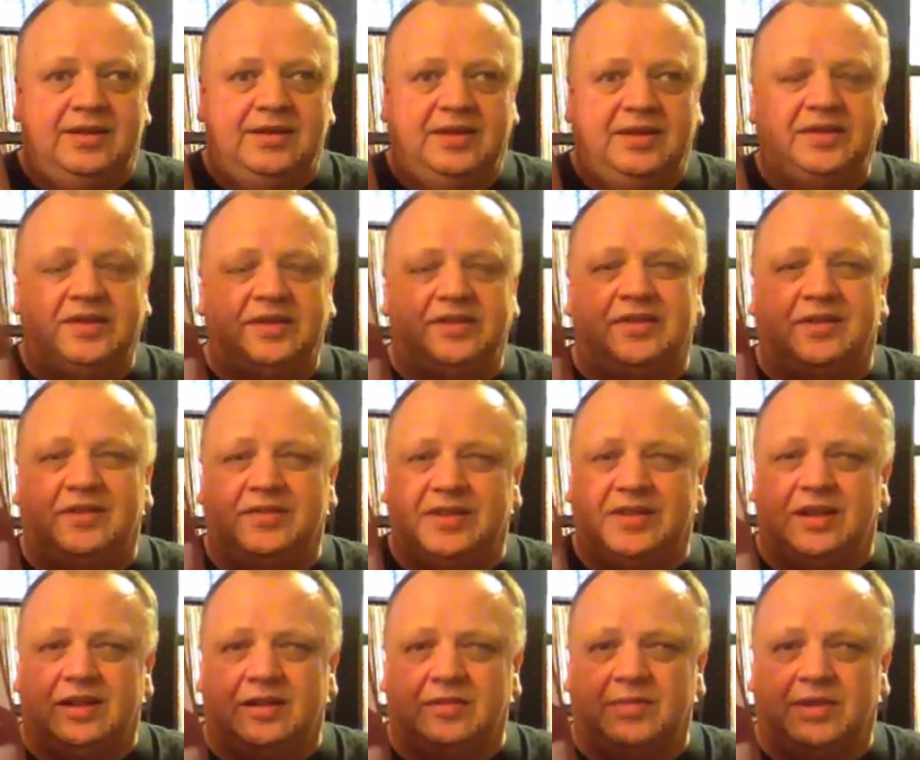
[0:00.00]
This is their
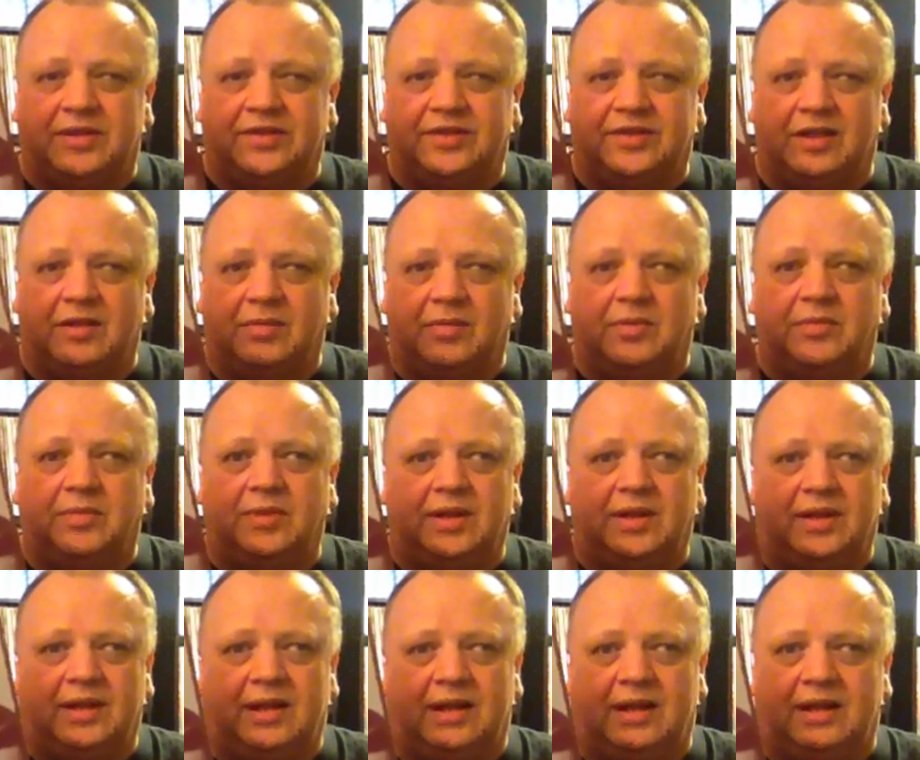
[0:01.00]
second best album,
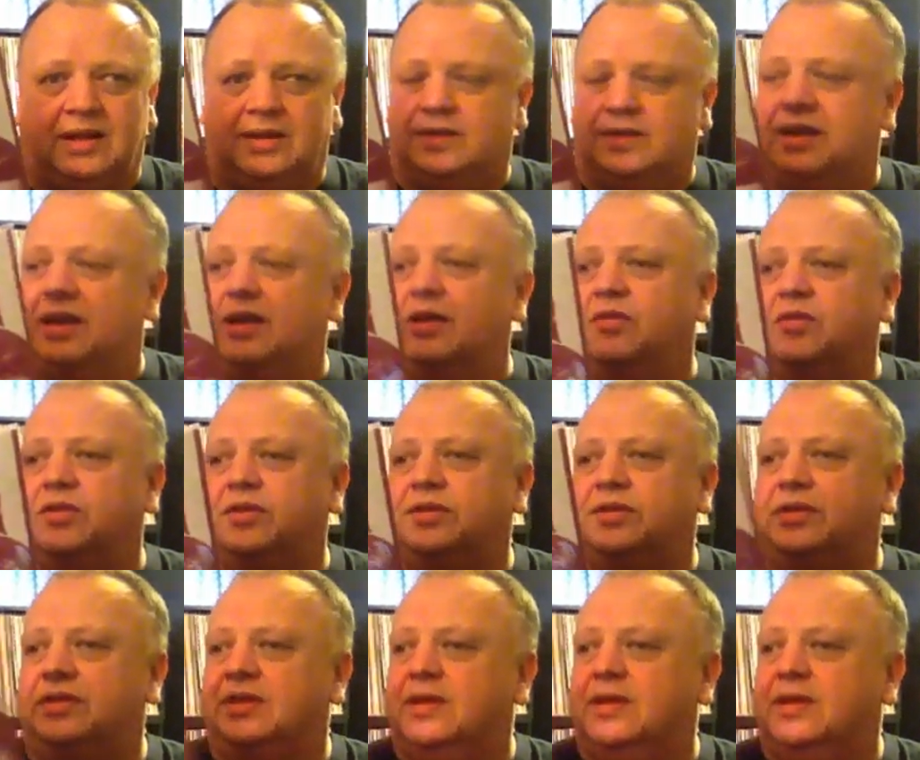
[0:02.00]
and I love it,